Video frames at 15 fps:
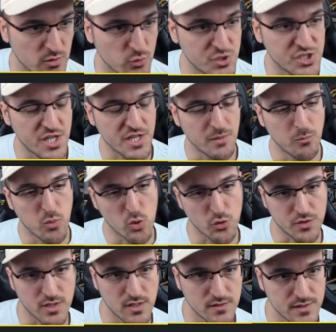Rishadan
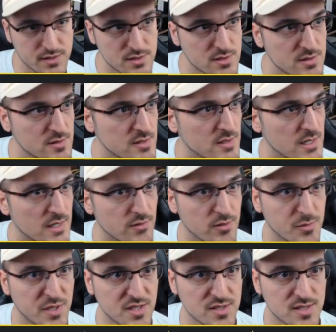porting that's ever
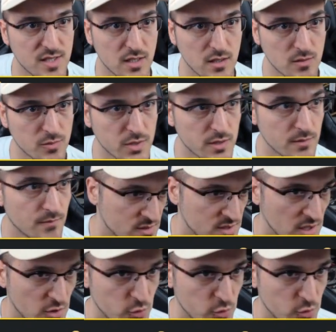been seen, but still